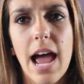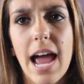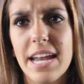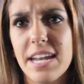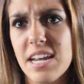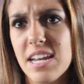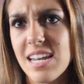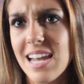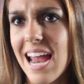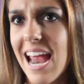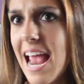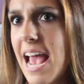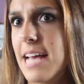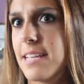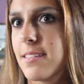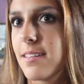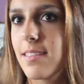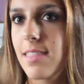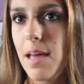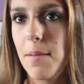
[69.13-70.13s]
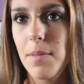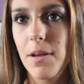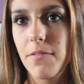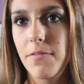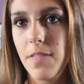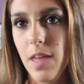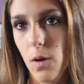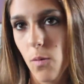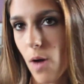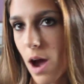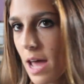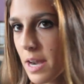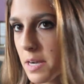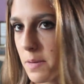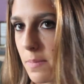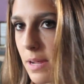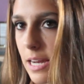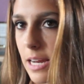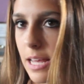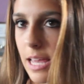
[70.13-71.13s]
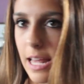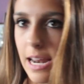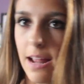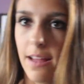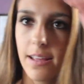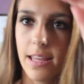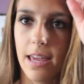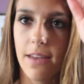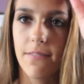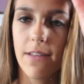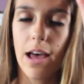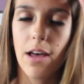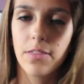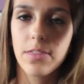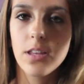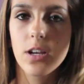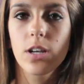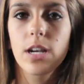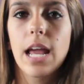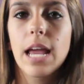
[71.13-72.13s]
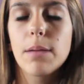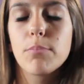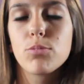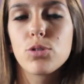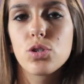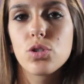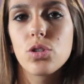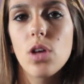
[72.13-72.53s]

I didn't ask them if they wanted me to get, give out their names.